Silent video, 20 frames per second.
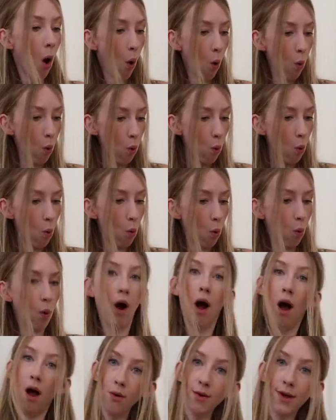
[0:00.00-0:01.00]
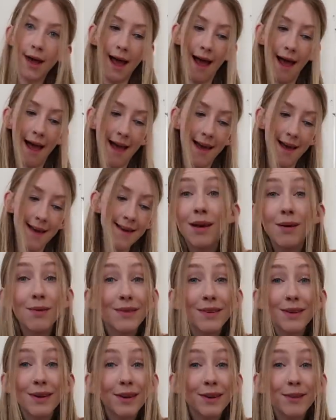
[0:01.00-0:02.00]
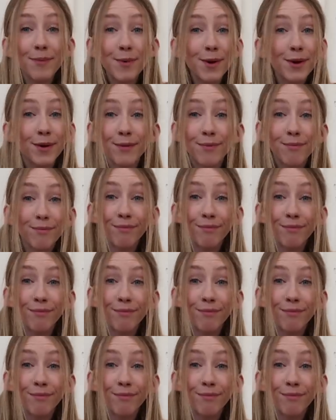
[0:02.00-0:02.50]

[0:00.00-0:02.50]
oh, okay. It was a nice book.